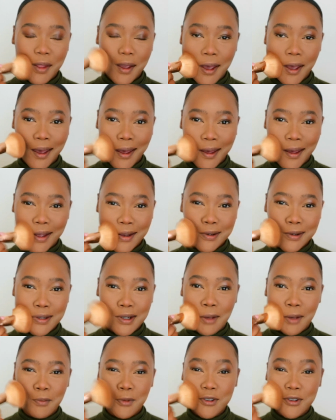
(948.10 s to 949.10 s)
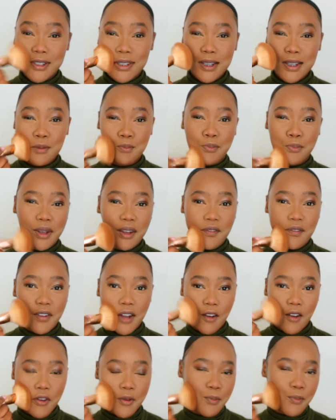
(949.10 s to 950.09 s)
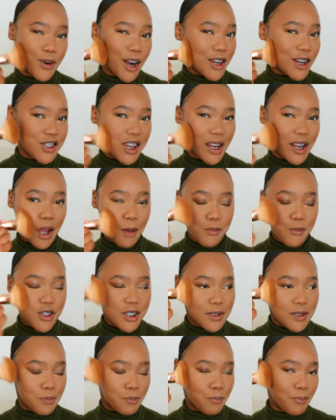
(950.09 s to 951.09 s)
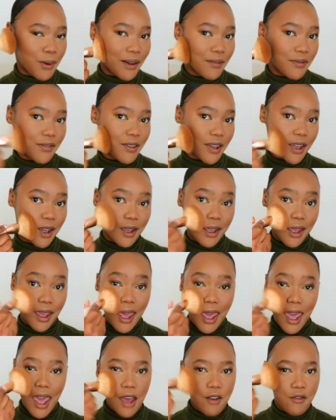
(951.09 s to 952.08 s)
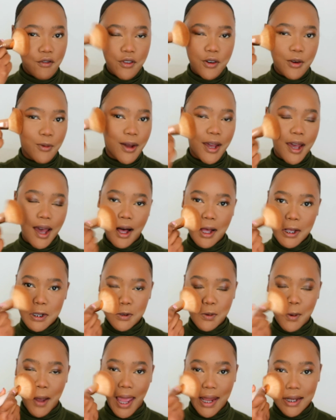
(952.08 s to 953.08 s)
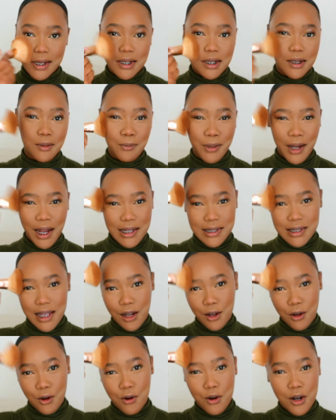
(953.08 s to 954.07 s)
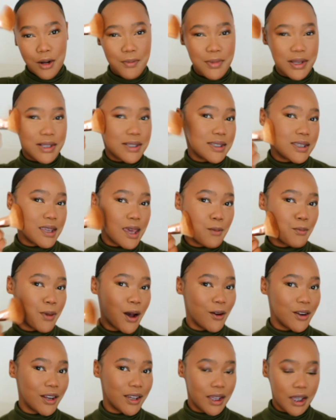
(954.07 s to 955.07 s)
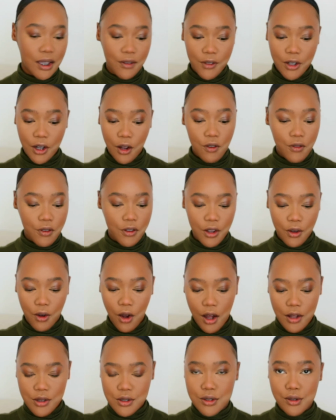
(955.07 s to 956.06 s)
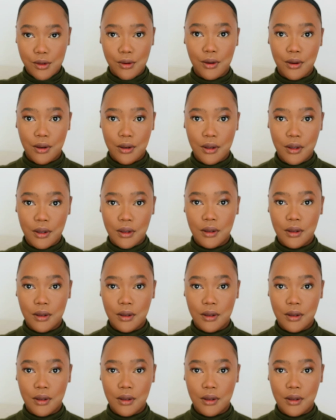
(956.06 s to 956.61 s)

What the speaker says: And I'm using a big fluffy brush and I'm just buffing everywhere else where I didn't place that Laura Mercier powder, even over the contour.